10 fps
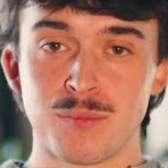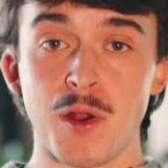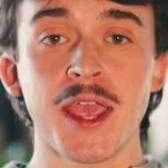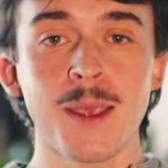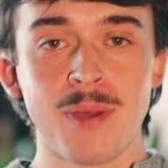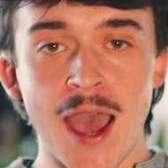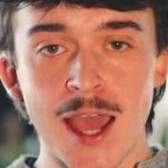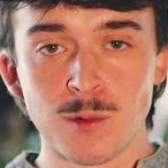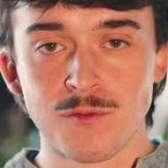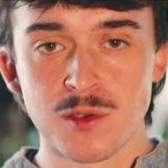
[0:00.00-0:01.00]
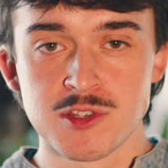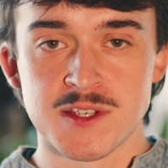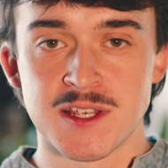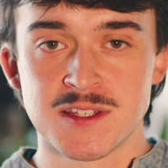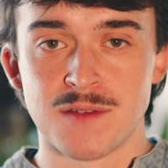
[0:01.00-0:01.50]
Breaking Bad reveals a
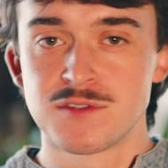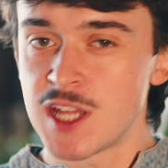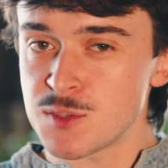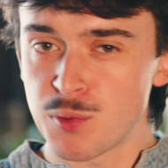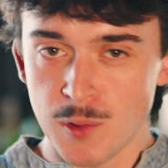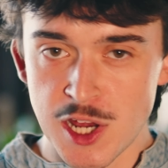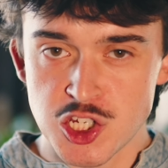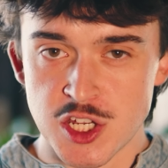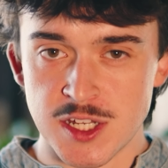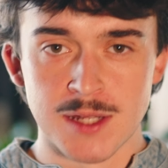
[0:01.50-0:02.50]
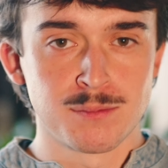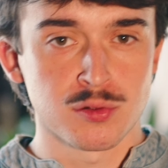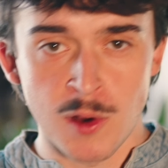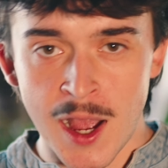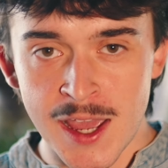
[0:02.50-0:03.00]
sense of desperation and
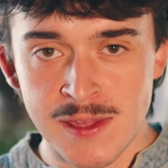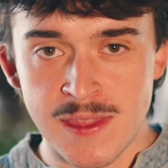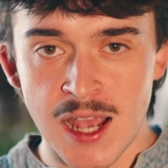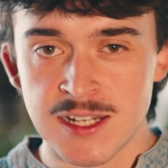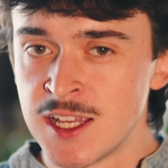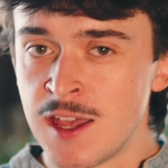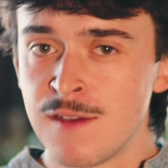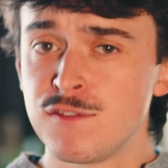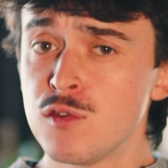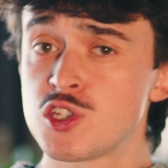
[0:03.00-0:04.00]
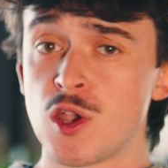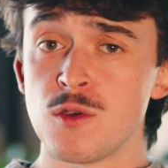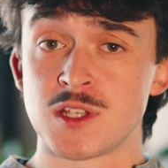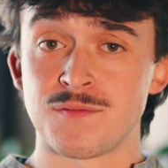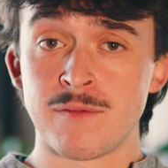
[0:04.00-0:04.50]
pride that few
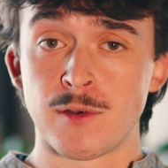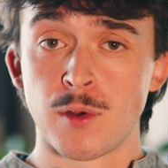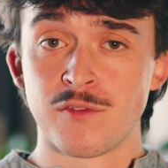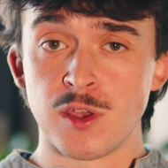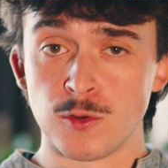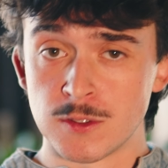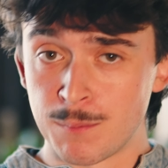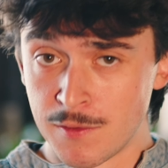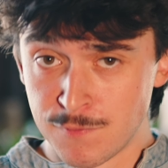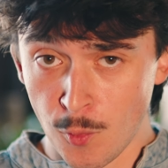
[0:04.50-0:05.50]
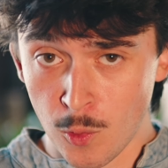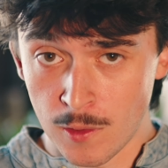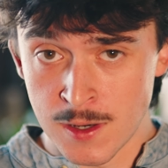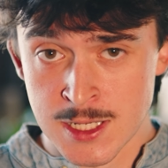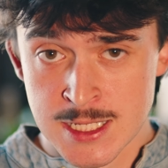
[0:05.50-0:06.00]
shows have ever revealed
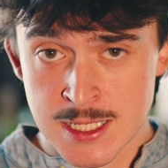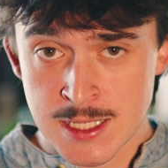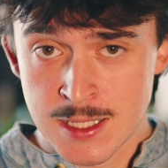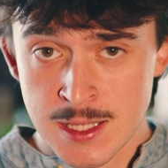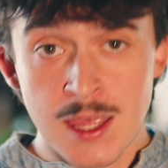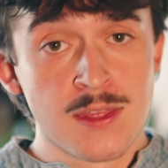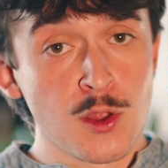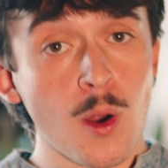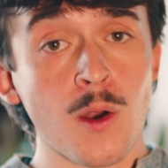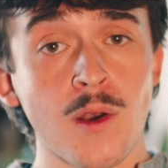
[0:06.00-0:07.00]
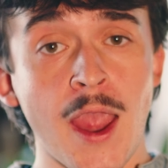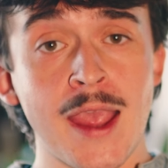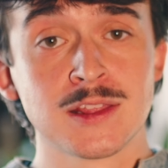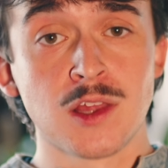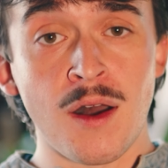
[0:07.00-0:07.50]
before. There are
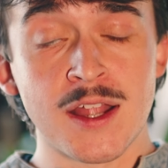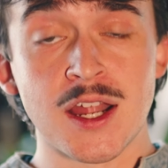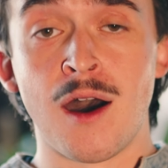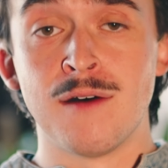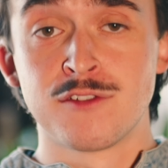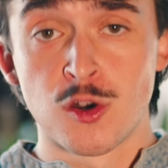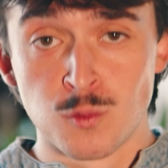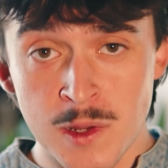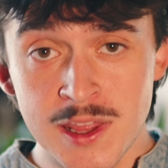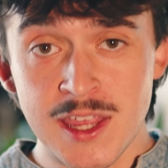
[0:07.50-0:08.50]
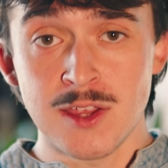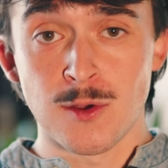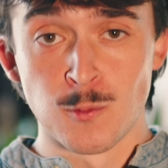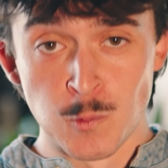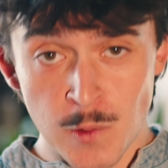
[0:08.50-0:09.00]
a lot of really,
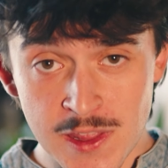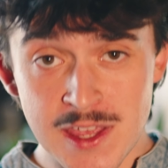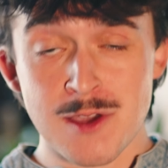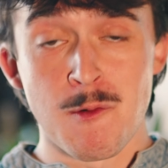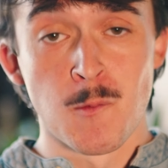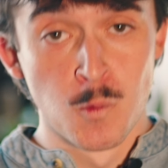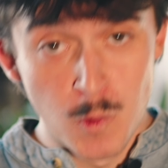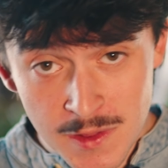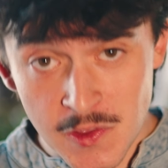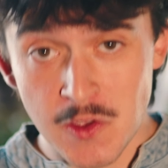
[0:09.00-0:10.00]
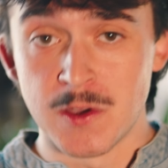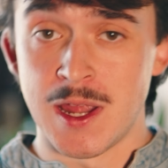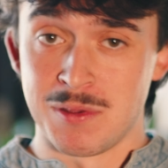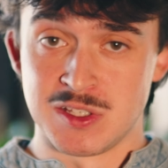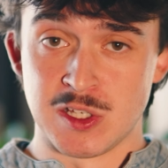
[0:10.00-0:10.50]
really, really good
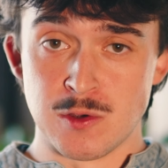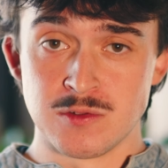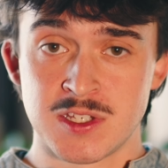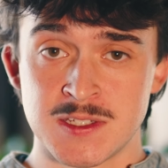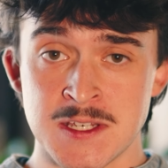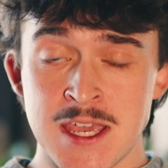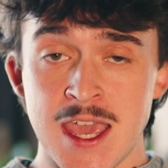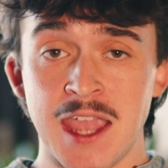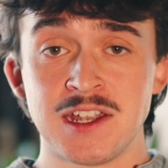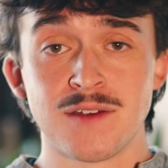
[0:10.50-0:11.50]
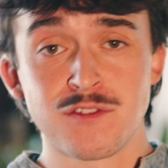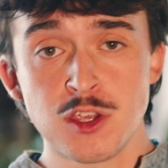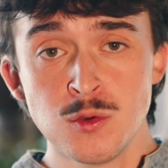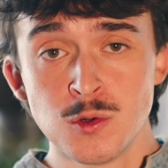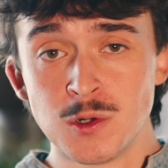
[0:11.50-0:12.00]
episodes and a
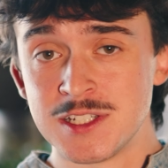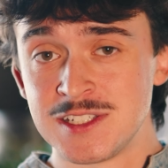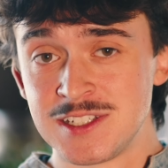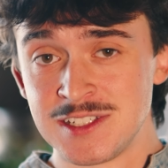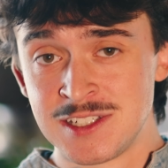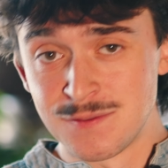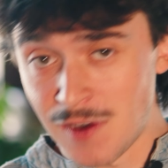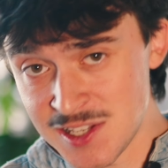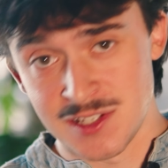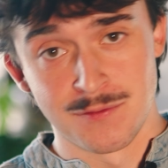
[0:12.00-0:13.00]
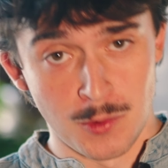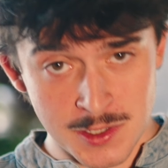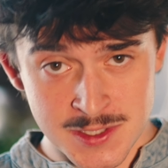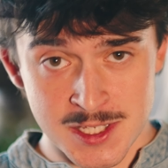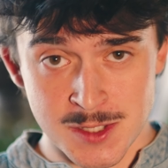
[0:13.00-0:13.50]
few divisive
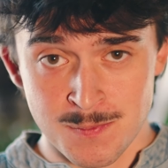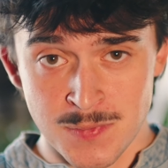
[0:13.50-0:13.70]
ones,